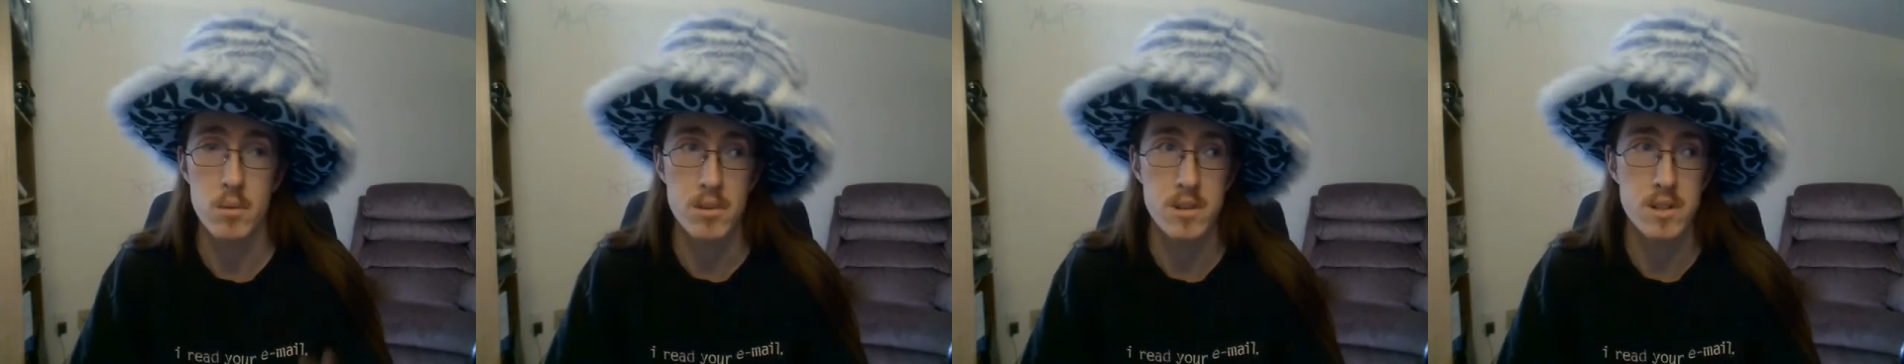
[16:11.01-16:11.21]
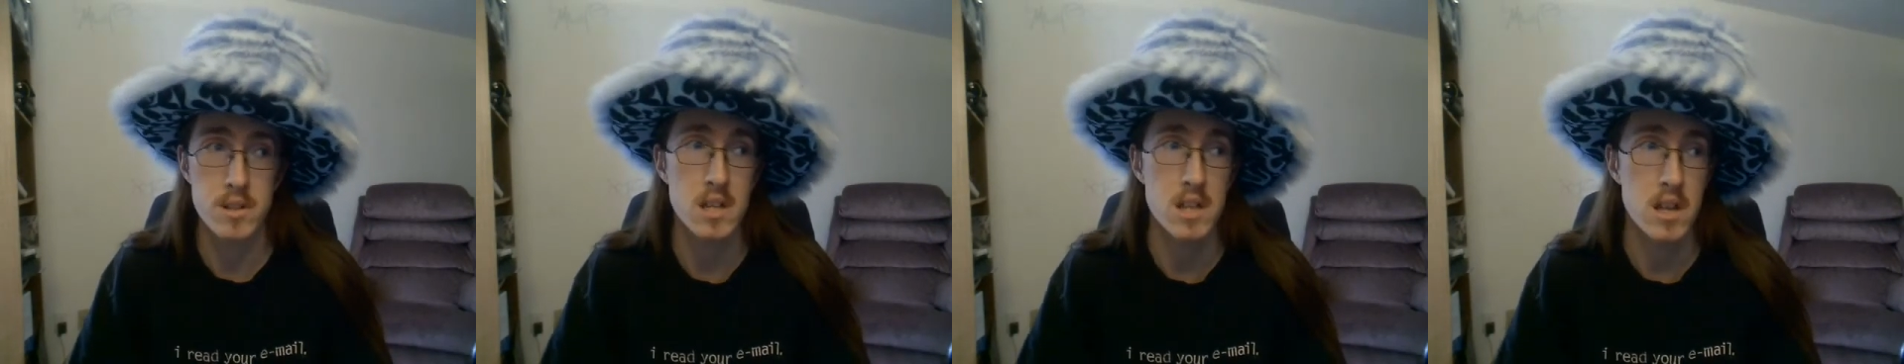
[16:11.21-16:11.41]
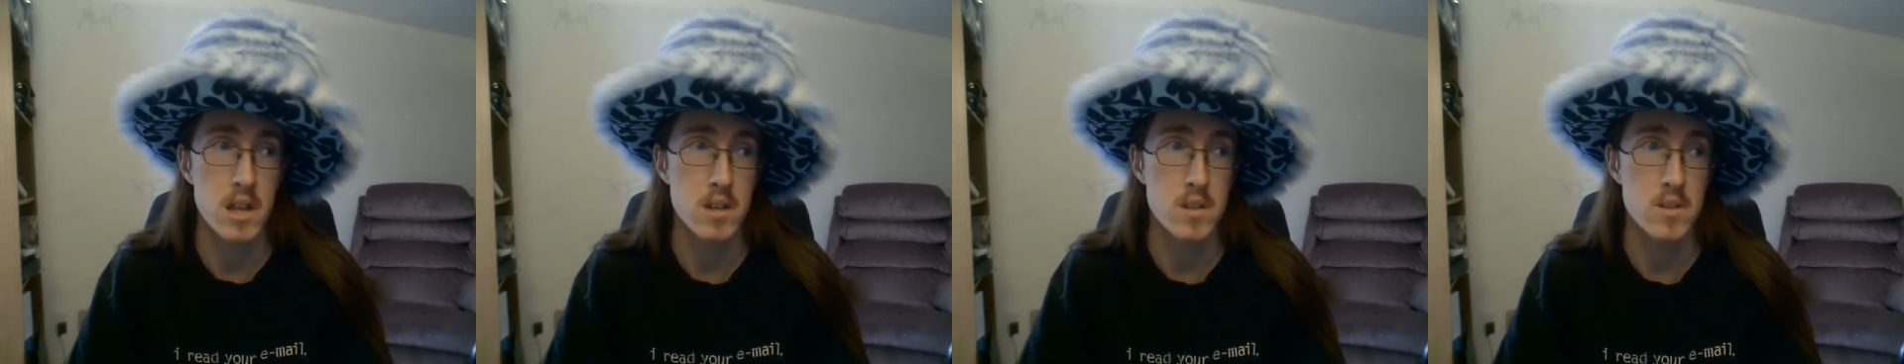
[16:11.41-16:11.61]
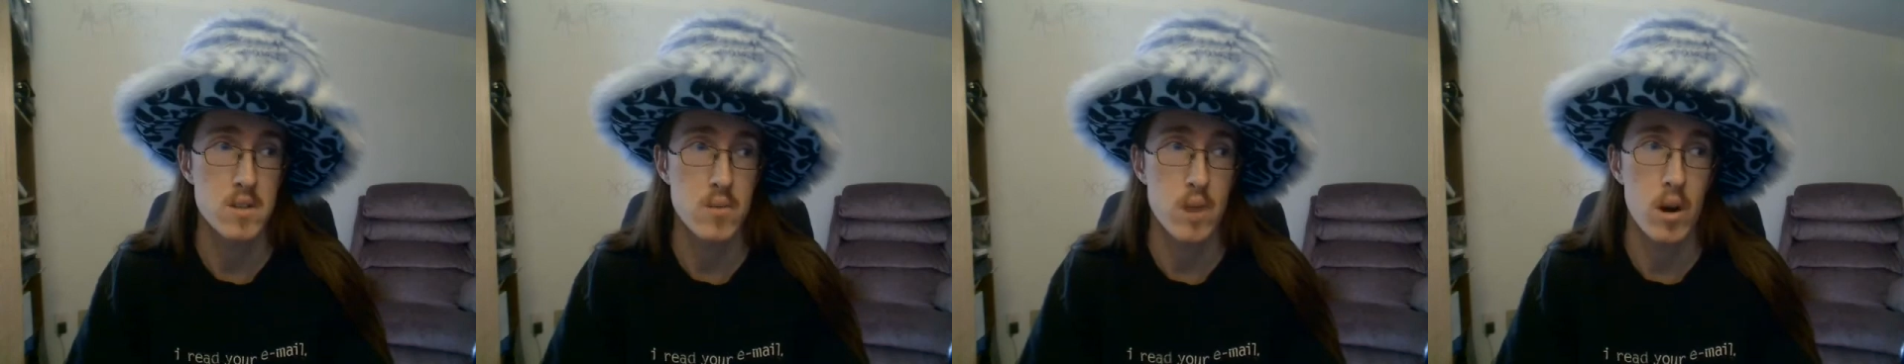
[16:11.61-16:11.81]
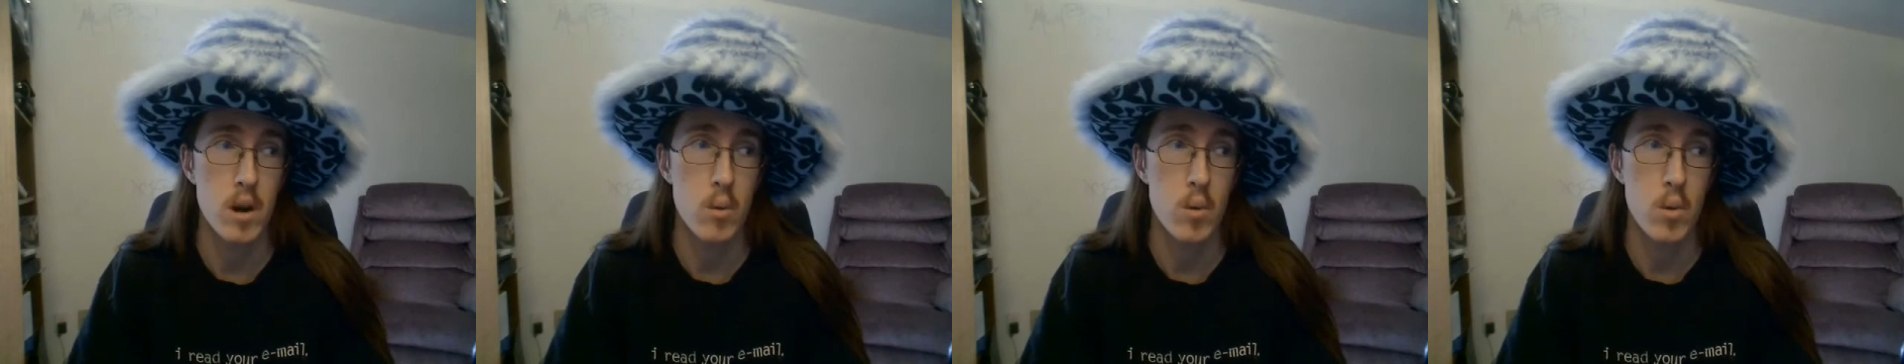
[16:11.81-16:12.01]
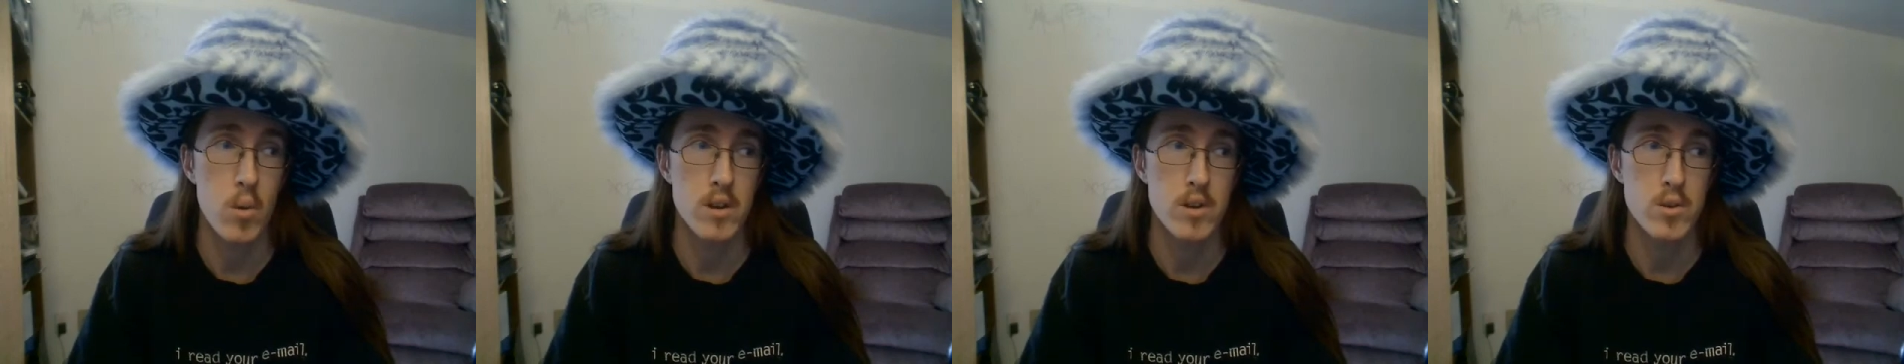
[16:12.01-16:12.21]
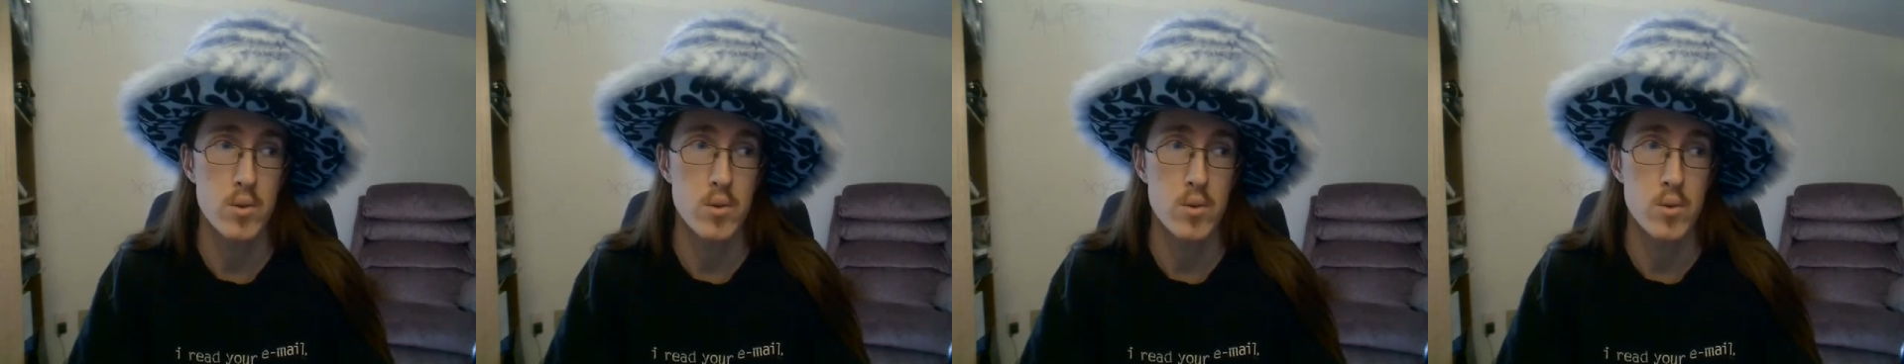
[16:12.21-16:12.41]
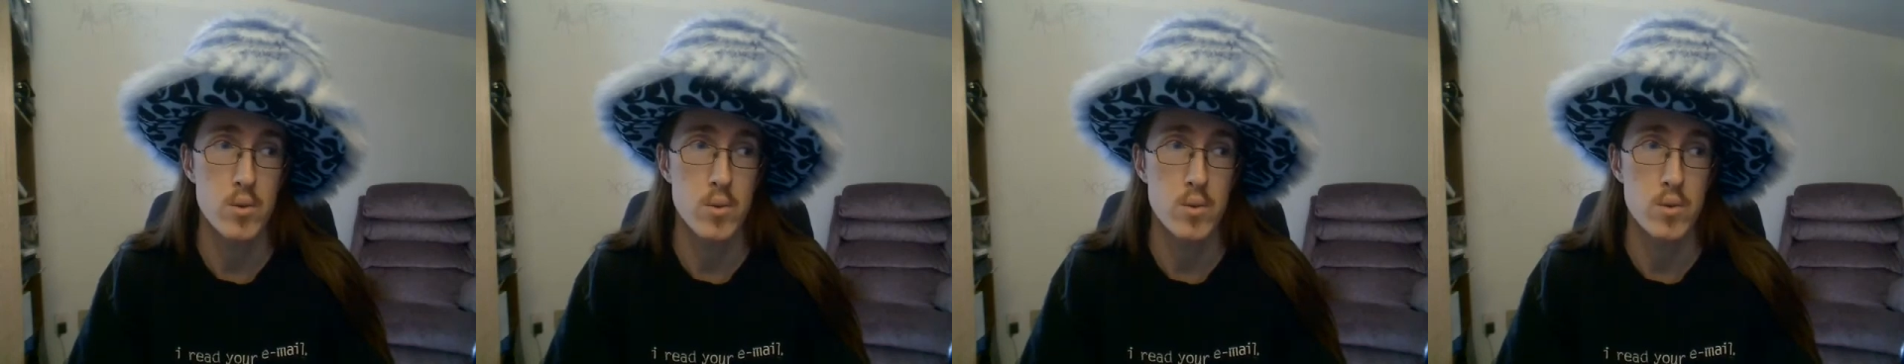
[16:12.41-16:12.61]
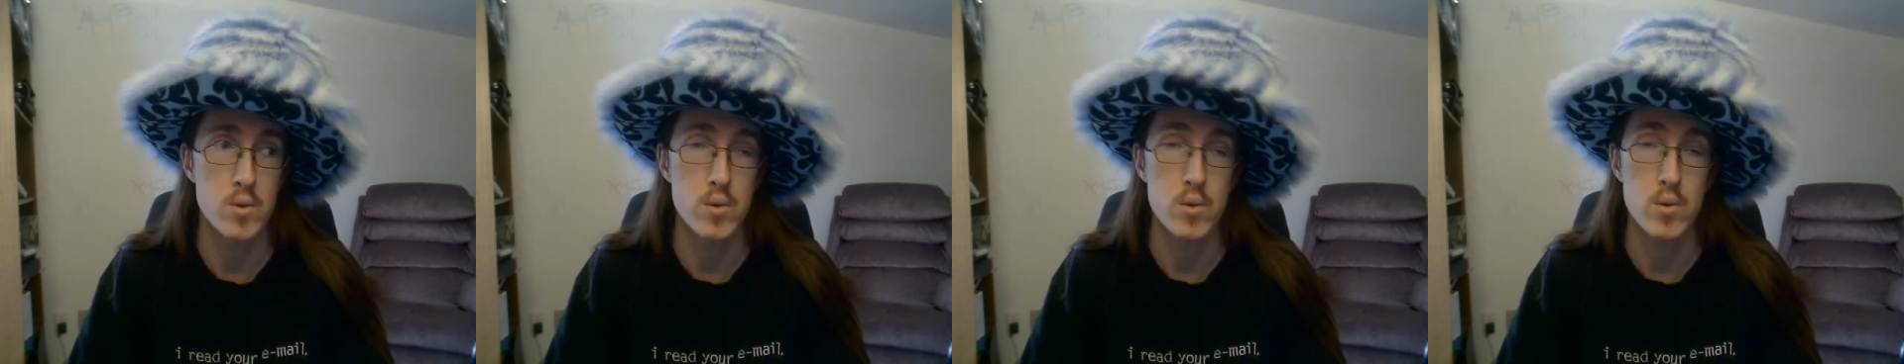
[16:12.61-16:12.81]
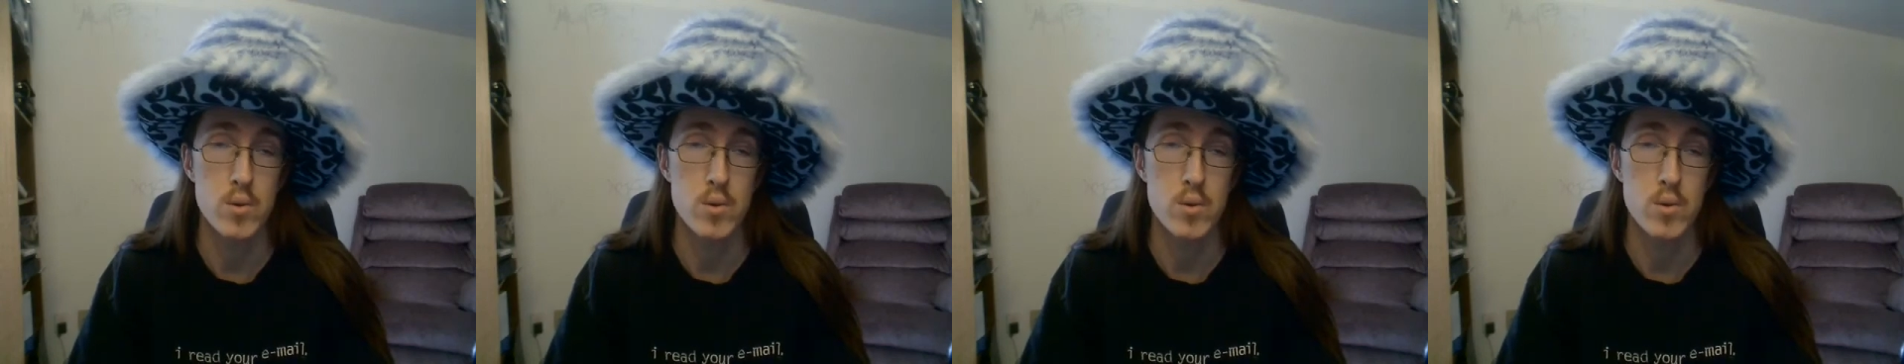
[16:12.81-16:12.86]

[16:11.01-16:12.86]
about the details of where I want to